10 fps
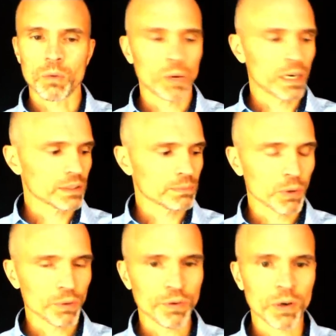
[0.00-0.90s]
Whereas
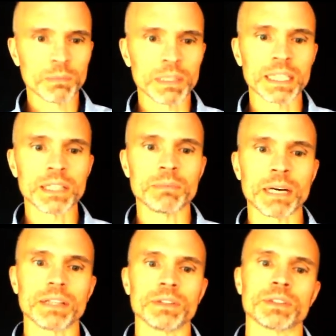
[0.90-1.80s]
more formally, you
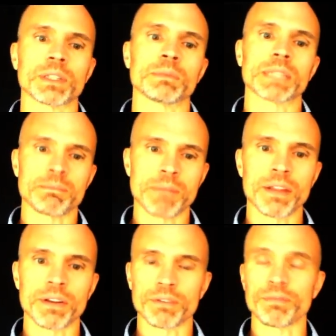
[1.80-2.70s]
might use terms like
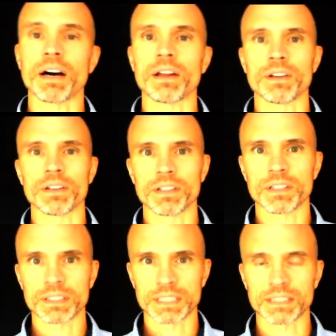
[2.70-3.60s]
mother,
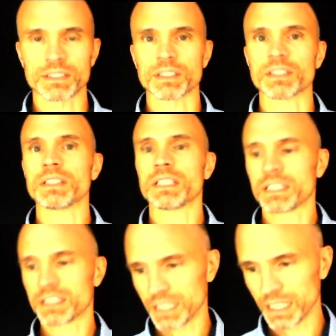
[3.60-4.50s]
father, sister,
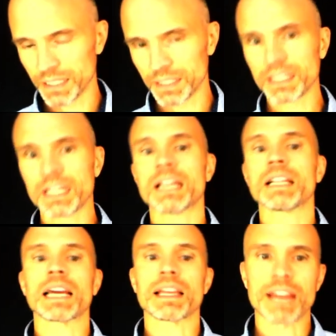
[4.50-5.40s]
son,
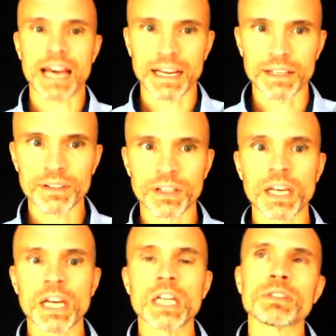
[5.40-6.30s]
like that.
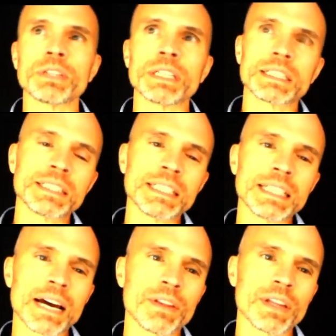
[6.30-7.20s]
So you can see
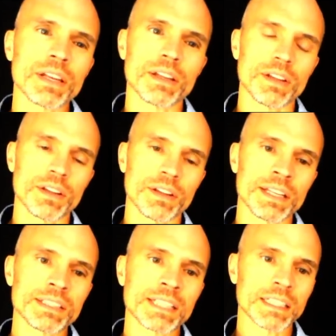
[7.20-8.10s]
now that
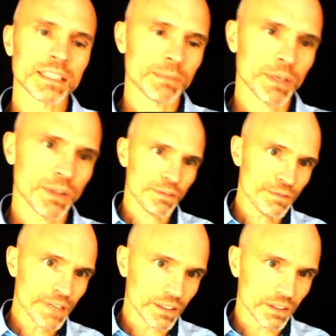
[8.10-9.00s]
these tell us the
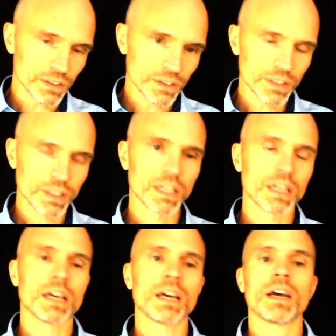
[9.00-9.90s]
field.
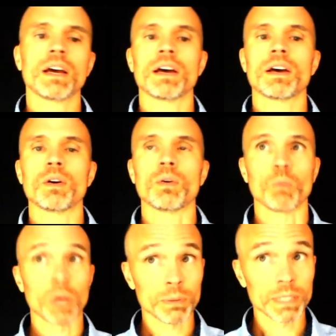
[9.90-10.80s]

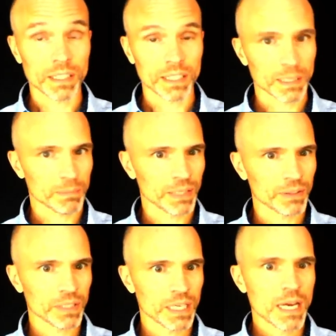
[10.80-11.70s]
What are we talking
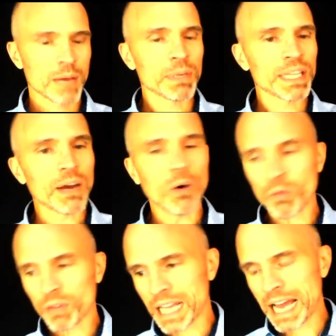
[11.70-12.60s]
about? But they
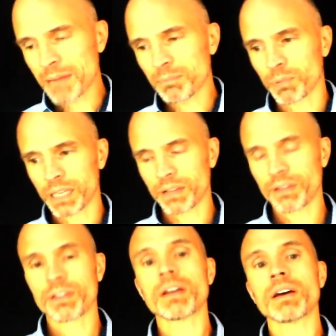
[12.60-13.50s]
overlap
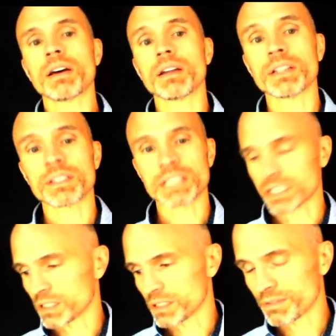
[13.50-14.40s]
with
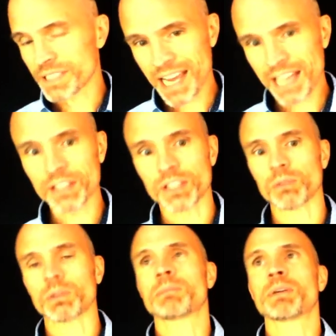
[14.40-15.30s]
discussions of
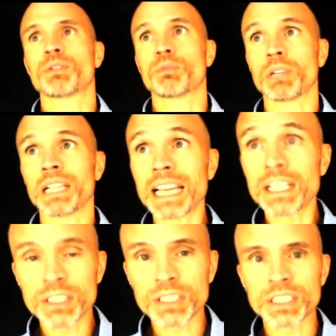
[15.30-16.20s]
tenor. What about the
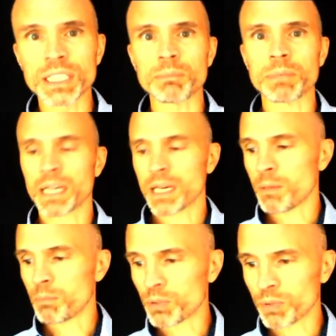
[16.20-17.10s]
relationship
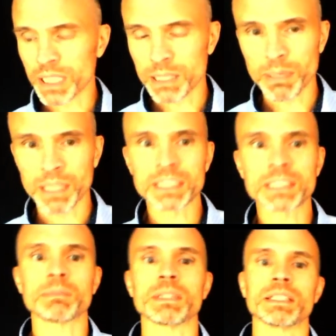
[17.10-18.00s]
between the
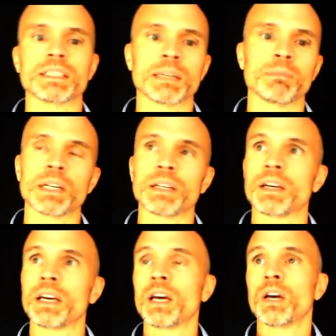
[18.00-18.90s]
participants?
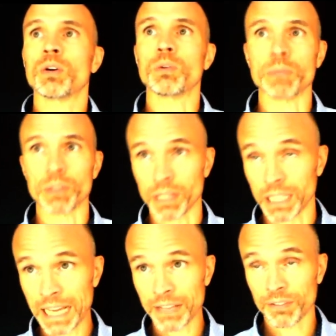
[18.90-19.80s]
Someone whom you are
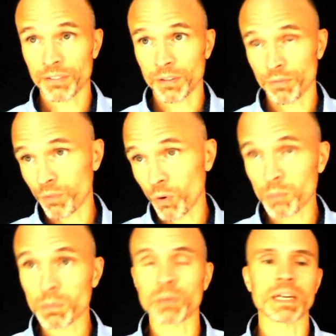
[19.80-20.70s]
less
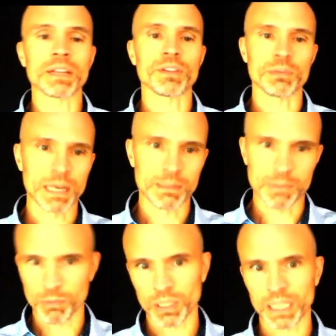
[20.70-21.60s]
formal with, you might
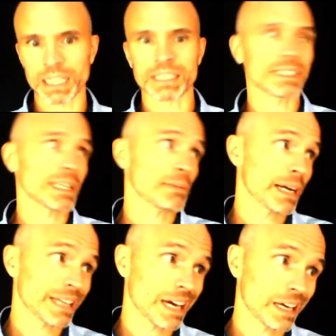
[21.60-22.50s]
be more likely to say
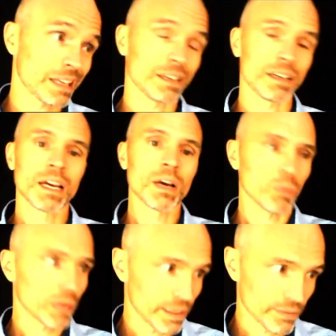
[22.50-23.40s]
my dad,
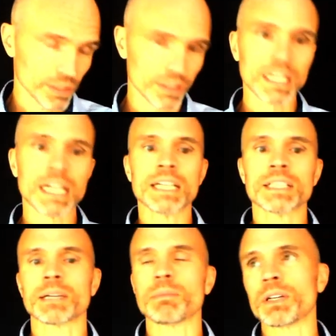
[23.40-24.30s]
whatever.
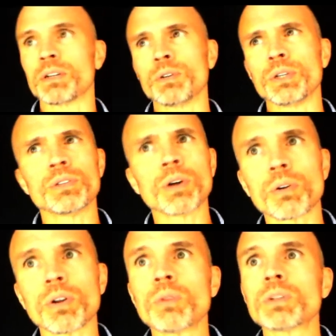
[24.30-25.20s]
Someone who you
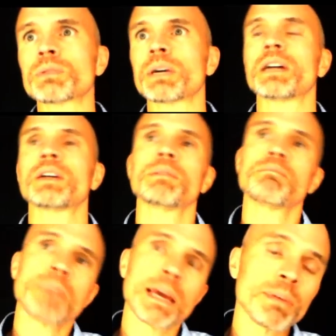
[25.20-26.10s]
don't know as well,
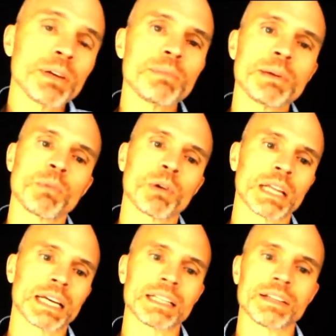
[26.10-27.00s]
maybe you'd be more
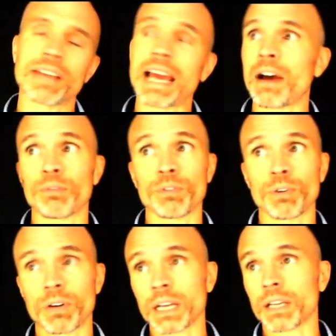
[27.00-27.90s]
likely to say, how's
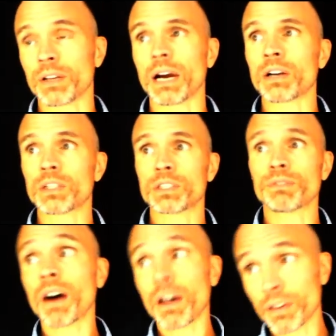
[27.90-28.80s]
your, I heard
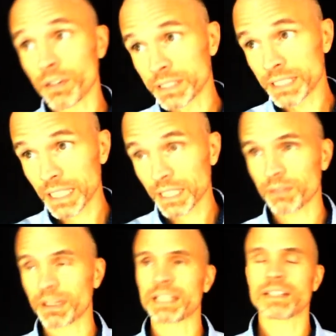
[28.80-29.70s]
your father is
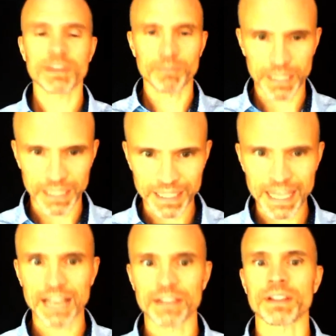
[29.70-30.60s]
sick, right? Something like
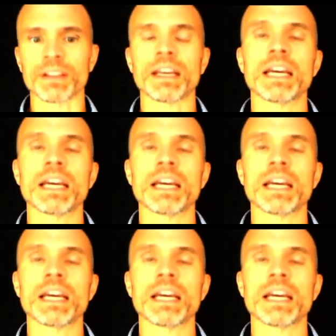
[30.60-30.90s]
that.